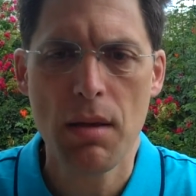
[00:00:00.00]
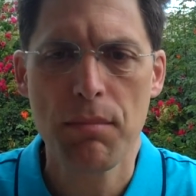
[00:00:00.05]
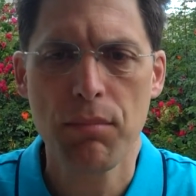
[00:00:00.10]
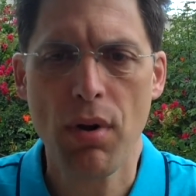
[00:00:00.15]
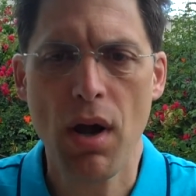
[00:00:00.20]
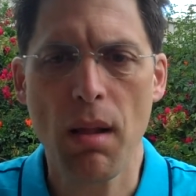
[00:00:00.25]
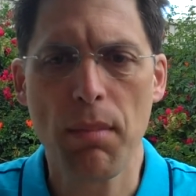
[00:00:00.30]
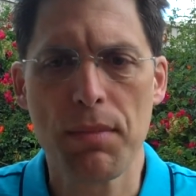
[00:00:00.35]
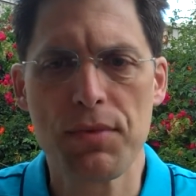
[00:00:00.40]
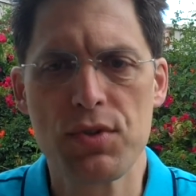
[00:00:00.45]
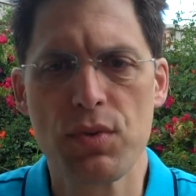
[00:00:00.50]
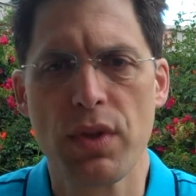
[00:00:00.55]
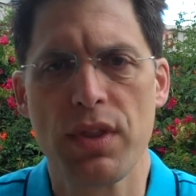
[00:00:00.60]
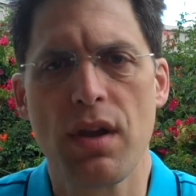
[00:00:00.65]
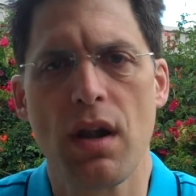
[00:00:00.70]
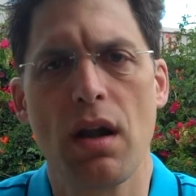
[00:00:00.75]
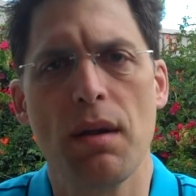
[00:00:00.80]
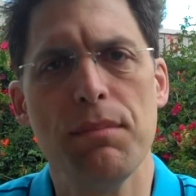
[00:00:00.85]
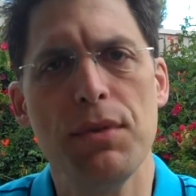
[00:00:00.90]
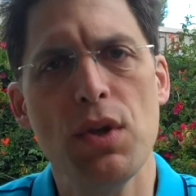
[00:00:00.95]
problems with
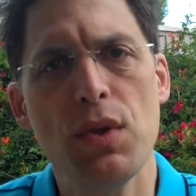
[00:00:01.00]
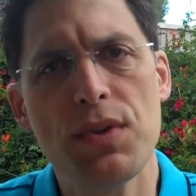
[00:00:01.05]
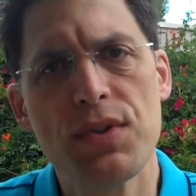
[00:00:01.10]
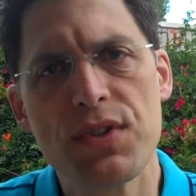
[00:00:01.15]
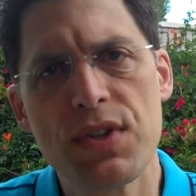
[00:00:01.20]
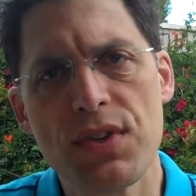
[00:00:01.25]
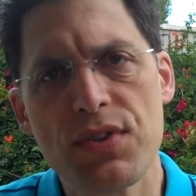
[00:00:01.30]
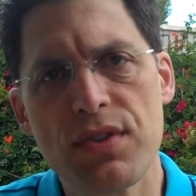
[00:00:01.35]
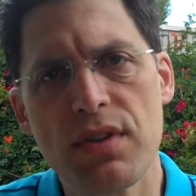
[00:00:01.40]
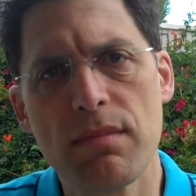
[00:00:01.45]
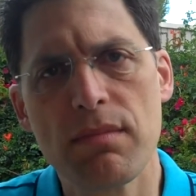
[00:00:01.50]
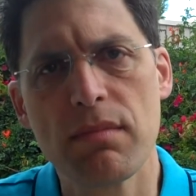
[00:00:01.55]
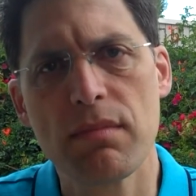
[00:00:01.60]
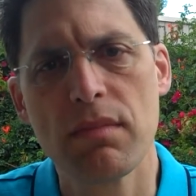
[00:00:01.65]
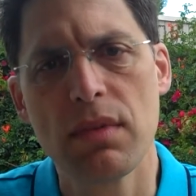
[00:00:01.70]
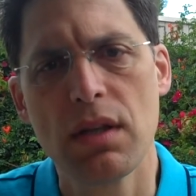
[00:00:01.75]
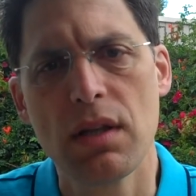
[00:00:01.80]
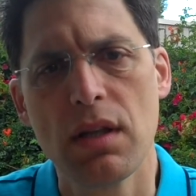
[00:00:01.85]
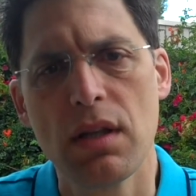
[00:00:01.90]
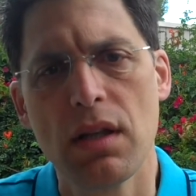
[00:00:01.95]
our immune system,
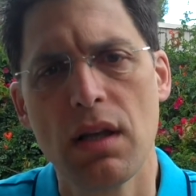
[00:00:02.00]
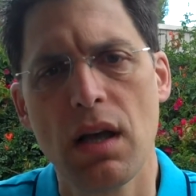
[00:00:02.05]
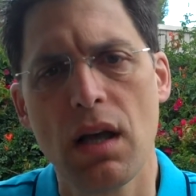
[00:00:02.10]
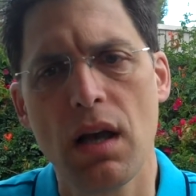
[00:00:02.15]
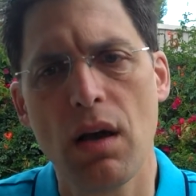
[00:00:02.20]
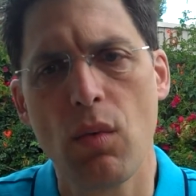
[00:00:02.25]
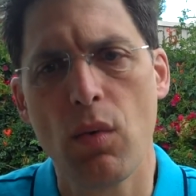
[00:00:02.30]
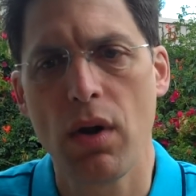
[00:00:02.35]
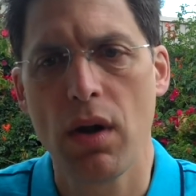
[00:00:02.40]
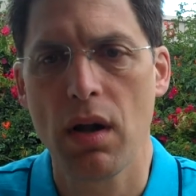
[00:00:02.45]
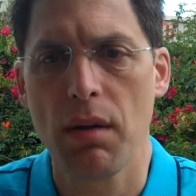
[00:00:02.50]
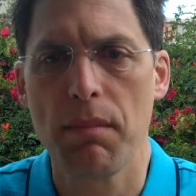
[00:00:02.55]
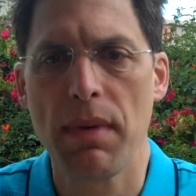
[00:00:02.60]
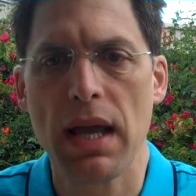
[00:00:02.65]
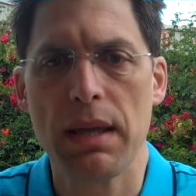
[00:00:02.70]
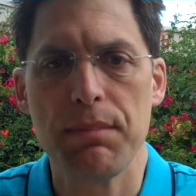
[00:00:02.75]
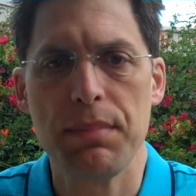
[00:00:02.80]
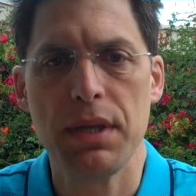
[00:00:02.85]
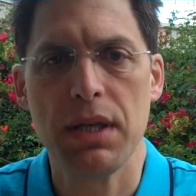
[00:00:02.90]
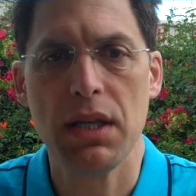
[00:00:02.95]
where it
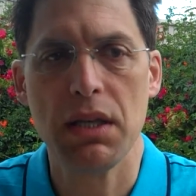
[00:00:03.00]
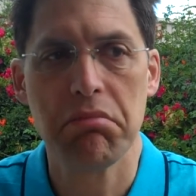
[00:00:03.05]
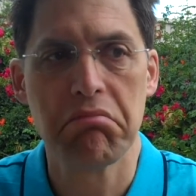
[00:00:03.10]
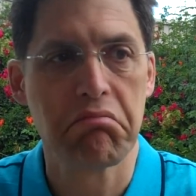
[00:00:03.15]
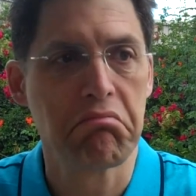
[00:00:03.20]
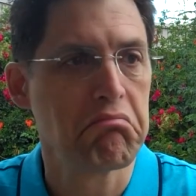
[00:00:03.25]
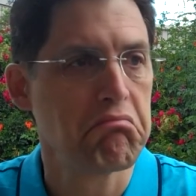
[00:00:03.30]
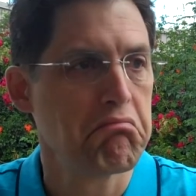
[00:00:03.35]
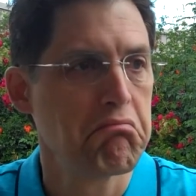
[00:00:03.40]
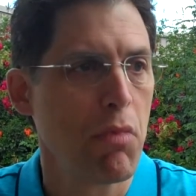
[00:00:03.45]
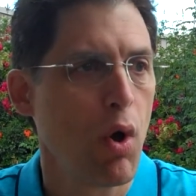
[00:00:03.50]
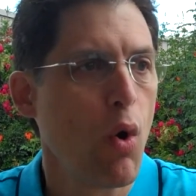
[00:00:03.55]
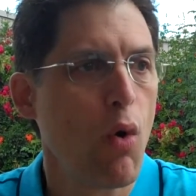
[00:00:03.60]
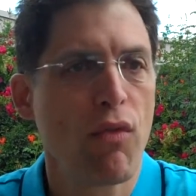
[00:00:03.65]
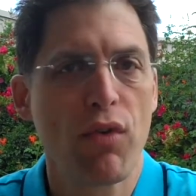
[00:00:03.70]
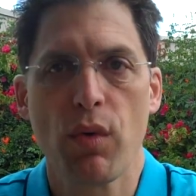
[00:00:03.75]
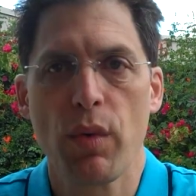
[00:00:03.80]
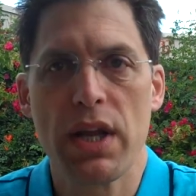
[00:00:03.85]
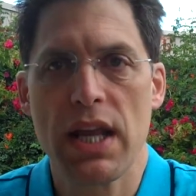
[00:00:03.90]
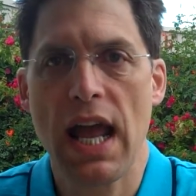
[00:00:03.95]
might be
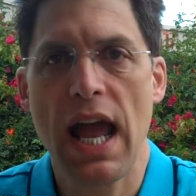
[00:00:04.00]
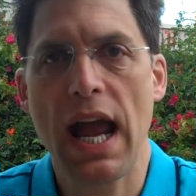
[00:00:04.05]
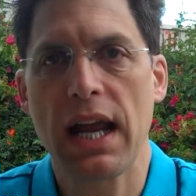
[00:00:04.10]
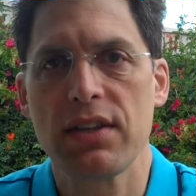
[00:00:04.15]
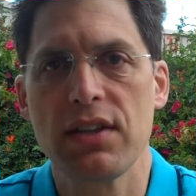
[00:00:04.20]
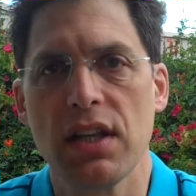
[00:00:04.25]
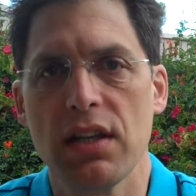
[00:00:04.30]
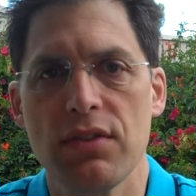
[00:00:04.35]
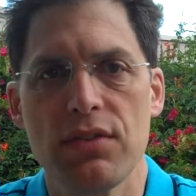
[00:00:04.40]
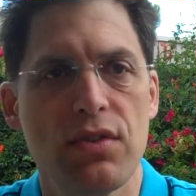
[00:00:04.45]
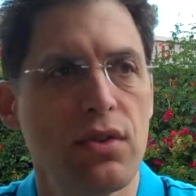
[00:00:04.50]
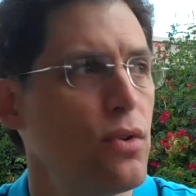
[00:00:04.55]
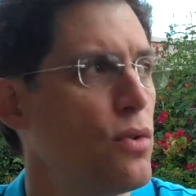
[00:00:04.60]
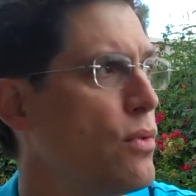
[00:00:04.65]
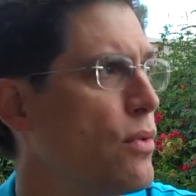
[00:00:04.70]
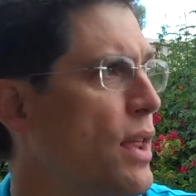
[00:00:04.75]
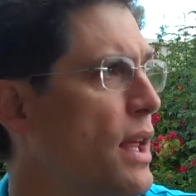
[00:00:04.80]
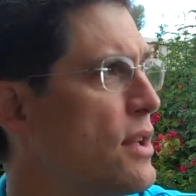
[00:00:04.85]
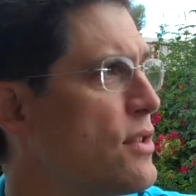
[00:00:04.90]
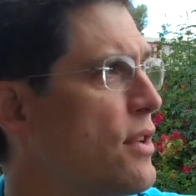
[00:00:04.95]
overreacting to
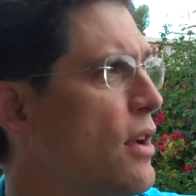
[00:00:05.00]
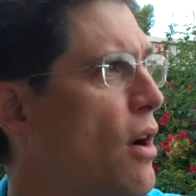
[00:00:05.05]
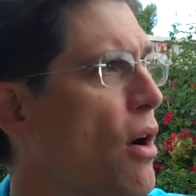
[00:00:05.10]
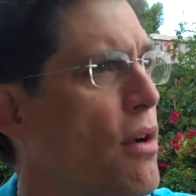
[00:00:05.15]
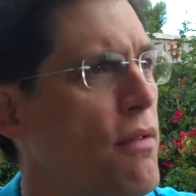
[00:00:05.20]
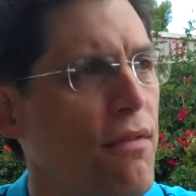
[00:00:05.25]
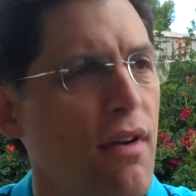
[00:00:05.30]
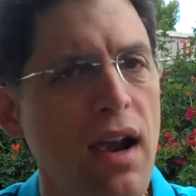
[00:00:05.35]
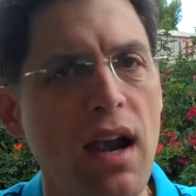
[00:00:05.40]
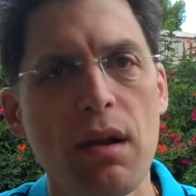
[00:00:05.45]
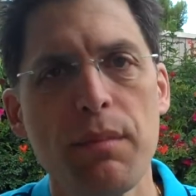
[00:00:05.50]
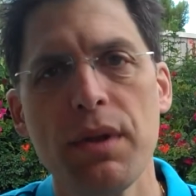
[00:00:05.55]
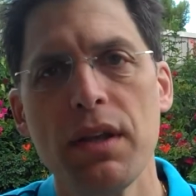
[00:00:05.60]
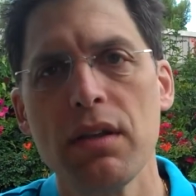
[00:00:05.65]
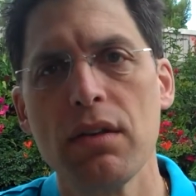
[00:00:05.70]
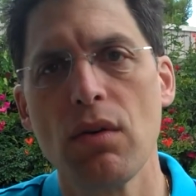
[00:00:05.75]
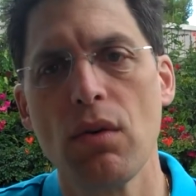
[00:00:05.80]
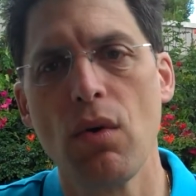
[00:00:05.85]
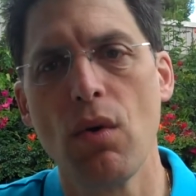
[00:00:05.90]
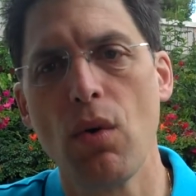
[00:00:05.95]
things in our
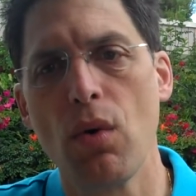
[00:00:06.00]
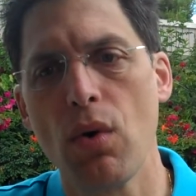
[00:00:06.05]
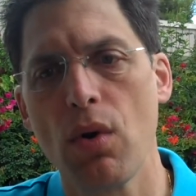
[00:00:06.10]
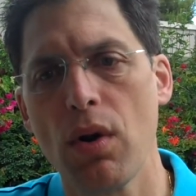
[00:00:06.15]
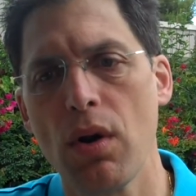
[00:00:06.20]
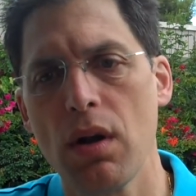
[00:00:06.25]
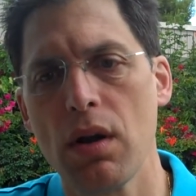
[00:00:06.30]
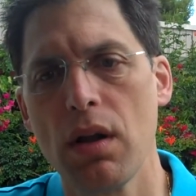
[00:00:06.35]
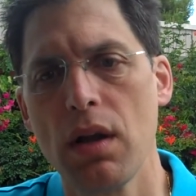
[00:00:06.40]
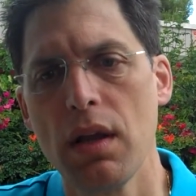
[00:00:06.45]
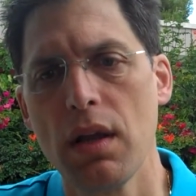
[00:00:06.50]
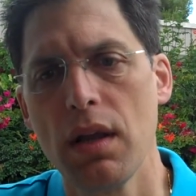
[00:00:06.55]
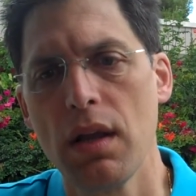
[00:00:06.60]
environment, or